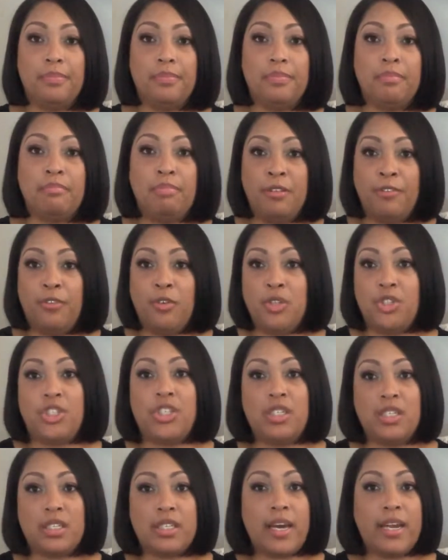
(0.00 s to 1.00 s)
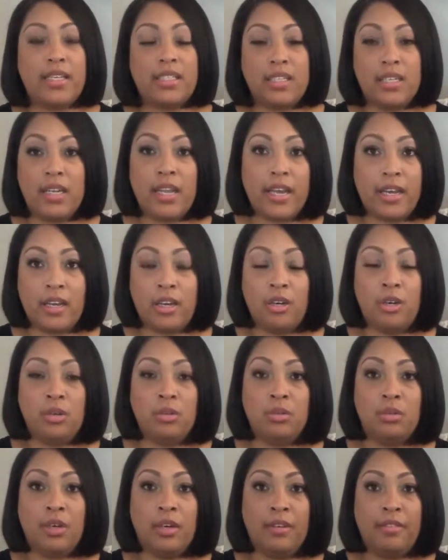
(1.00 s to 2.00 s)
before she decided to let
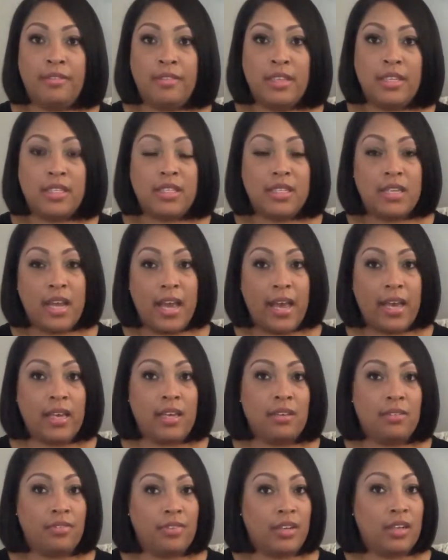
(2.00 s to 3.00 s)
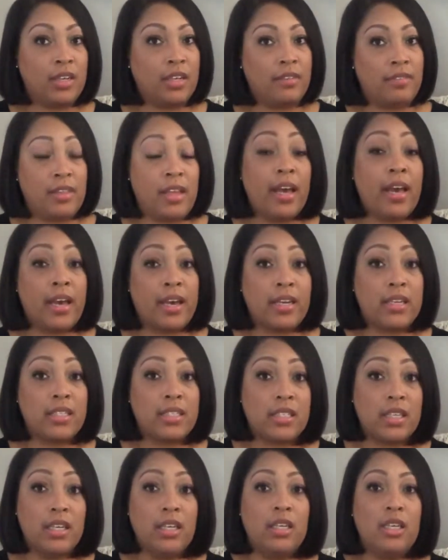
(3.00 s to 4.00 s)
go of this nagging feeling of the
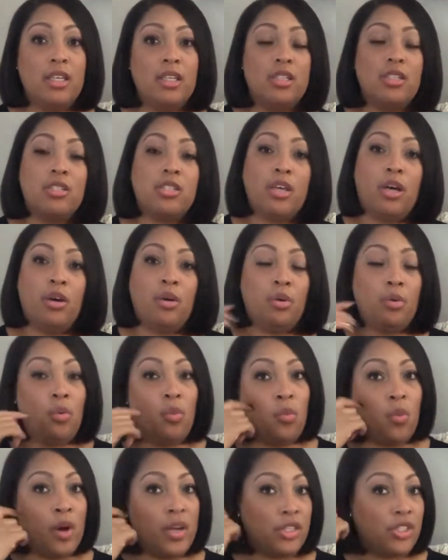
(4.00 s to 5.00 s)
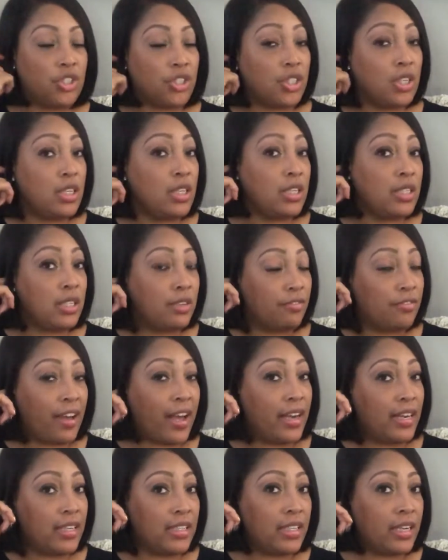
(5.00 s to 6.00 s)
ex. So once she
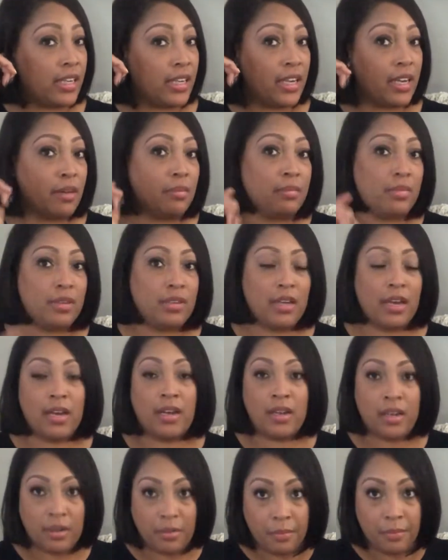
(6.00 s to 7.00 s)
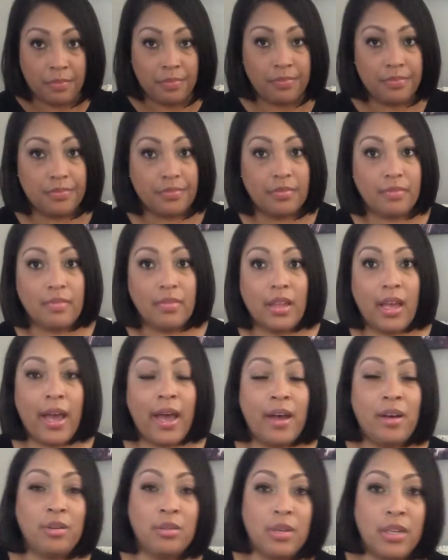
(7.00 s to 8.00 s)
finally did come
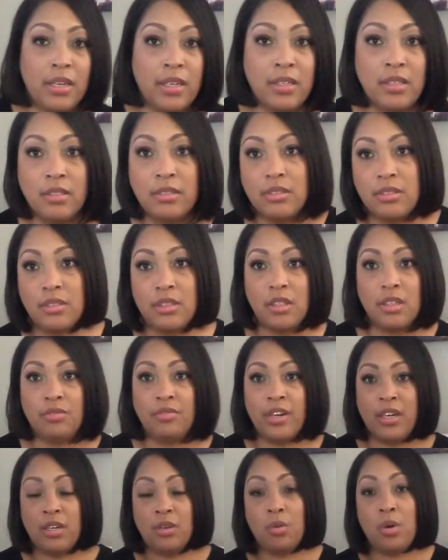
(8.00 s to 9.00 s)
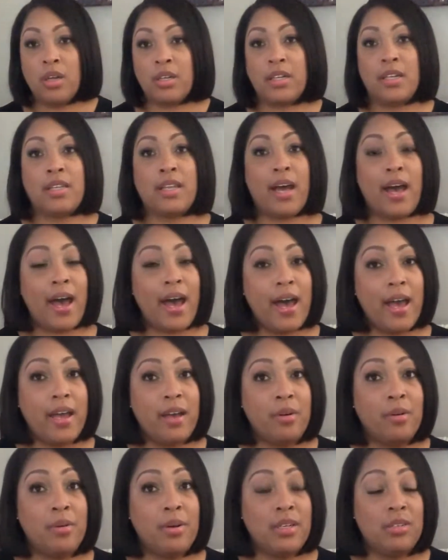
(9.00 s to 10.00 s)
out and ready to walk down the
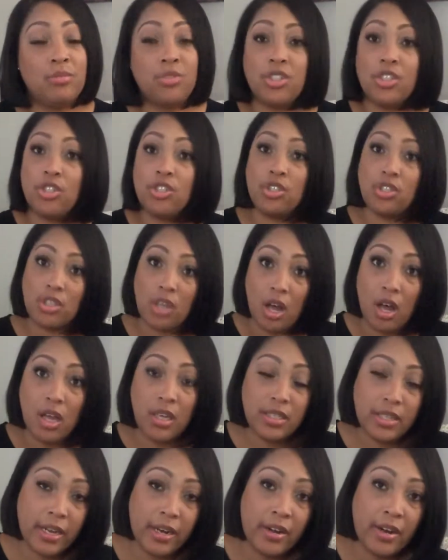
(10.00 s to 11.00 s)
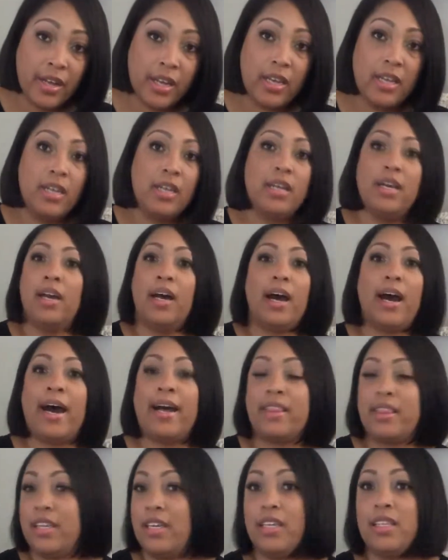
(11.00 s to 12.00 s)
aisle, and she saw Derek,
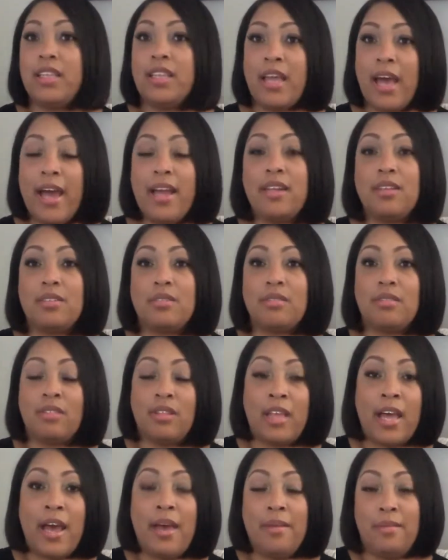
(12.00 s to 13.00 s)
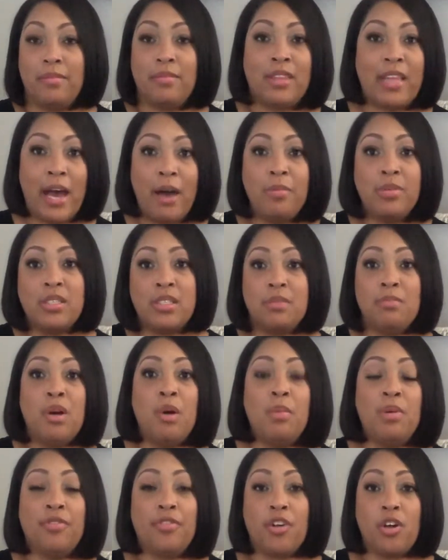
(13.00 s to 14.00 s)
I think that was the
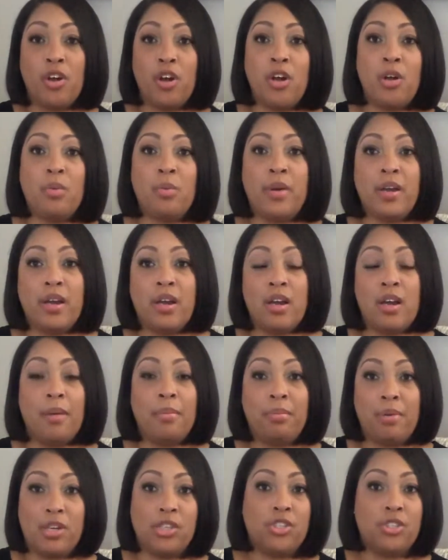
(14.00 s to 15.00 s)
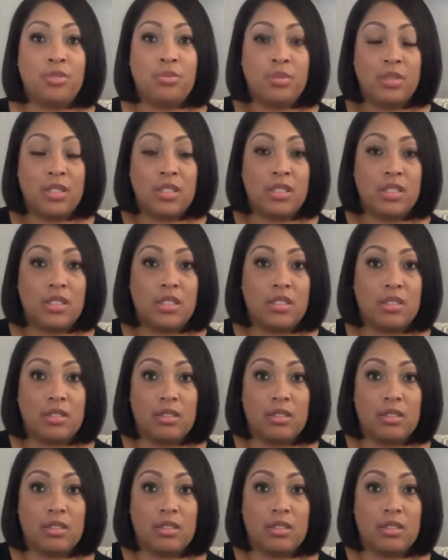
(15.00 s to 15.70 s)
moment for her where her pressure was,